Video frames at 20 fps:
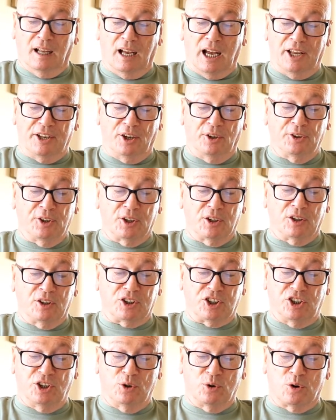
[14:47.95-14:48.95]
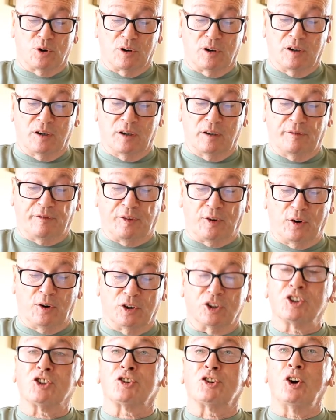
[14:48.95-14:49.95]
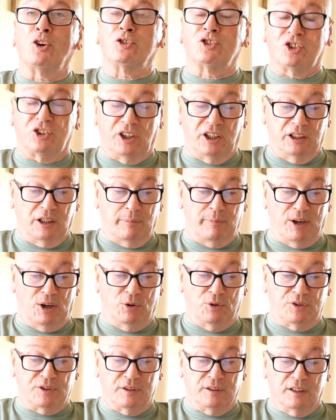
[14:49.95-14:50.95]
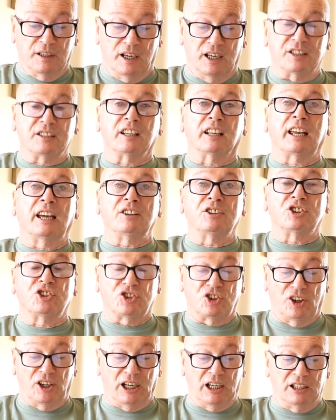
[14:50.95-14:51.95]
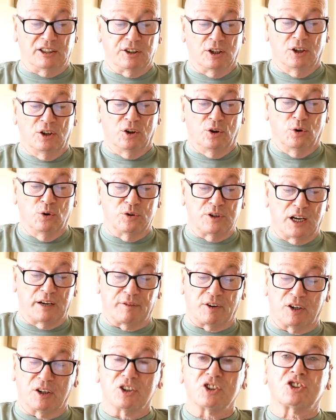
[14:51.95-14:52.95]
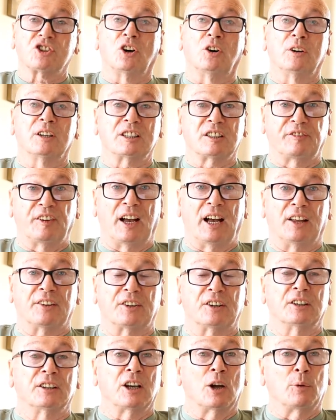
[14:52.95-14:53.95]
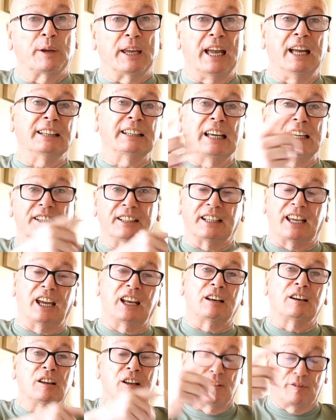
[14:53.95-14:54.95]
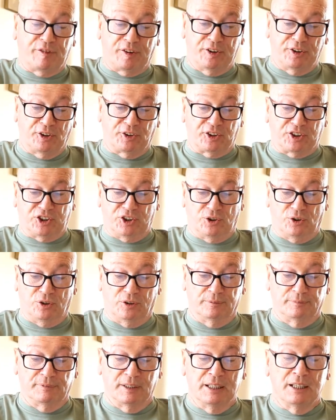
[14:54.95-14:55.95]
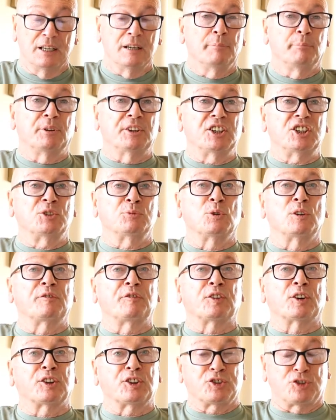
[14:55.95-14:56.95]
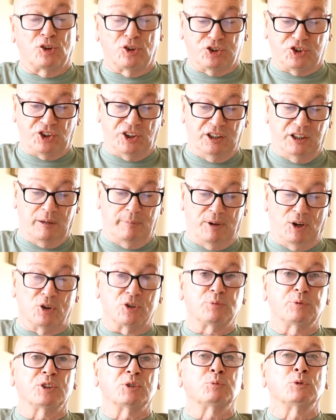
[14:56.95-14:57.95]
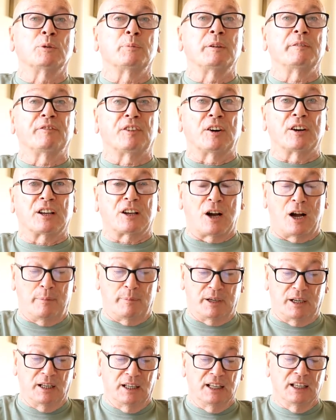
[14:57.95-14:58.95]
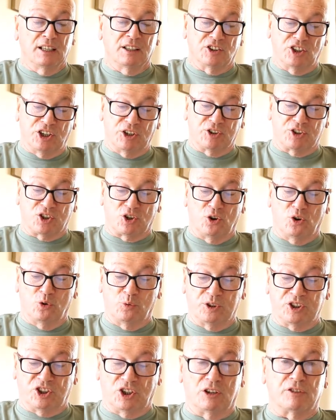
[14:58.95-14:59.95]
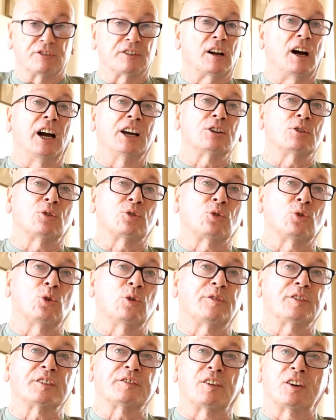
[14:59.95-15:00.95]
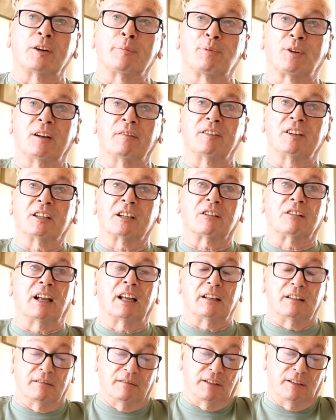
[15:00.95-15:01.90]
another cure for thrush in the mouth is to get a child who never saw his father. Now, we had that again for another cure. But this is one for thrush in the mouth, which would have been very common years ago with children. I don't know if it's very prevalent or not